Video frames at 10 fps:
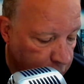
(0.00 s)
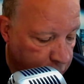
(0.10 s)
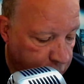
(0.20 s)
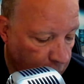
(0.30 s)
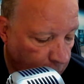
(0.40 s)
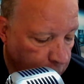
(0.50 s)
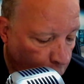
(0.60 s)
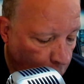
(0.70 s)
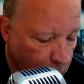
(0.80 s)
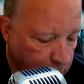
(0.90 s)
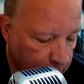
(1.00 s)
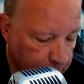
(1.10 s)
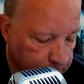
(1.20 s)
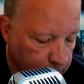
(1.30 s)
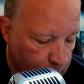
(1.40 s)
John
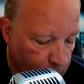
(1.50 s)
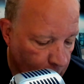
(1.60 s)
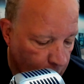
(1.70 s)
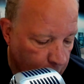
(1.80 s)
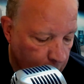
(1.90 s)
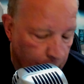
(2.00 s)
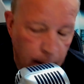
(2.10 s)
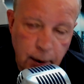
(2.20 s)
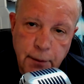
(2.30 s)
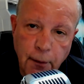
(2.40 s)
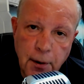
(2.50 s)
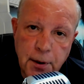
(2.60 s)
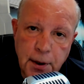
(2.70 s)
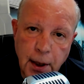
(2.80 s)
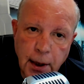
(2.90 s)
Hawken was
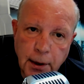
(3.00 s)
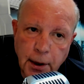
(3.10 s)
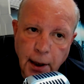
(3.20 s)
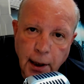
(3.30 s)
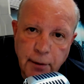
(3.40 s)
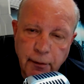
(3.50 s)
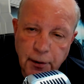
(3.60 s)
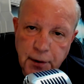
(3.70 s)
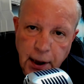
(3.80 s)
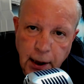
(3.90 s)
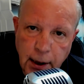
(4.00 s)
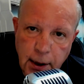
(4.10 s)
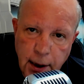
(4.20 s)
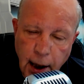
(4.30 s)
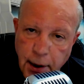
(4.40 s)
first in the Nashville
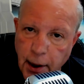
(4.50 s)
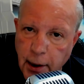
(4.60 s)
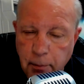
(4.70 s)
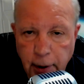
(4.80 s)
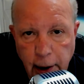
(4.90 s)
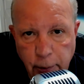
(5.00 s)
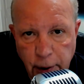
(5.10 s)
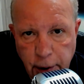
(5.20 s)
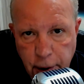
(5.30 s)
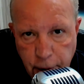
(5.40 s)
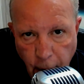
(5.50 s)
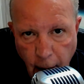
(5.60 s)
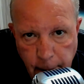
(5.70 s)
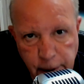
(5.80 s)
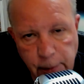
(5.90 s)
Teens, and then he played with the
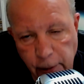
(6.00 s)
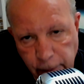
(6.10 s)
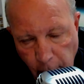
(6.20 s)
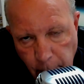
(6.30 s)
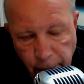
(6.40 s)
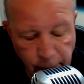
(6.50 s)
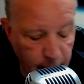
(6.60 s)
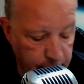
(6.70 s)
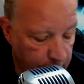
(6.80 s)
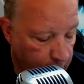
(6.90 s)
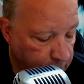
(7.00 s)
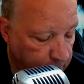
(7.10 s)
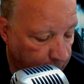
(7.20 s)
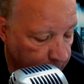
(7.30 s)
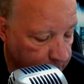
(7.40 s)
Straws before moving on to other
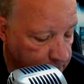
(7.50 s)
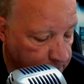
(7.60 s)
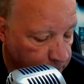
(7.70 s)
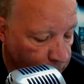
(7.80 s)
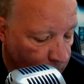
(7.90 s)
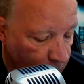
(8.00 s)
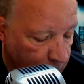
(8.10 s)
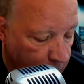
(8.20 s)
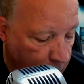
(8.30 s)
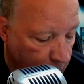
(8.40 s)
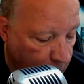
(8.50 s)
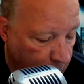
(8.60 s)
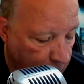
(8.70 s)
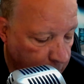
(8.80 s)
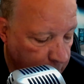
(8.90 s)
bands.
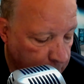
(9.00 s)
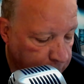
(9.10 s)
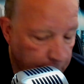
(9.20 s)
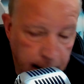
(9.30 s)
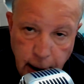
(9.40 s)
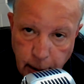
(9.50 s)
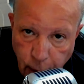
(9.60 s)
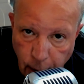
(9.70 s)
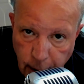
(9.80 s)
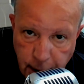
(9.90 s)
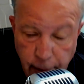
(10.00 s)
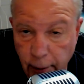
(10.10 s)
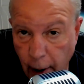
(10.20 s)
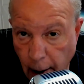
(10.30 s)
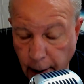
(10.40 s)
And he played keyboards, a
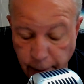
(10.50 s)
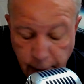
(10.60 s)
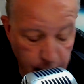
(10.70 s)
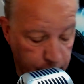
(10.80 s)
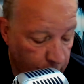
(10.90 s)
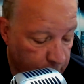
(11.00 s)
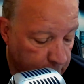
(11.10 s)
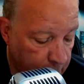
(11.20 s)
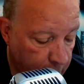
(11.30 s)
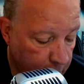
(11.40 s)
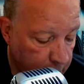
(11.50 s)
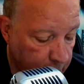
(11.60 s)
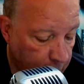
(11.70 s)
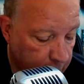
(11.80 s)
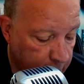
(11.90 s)
variety of keyboards. And
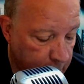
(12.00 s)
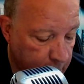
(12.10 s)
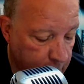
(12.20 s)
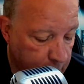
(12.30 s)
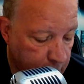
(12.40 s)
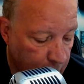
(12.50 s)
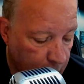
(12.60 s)
Keith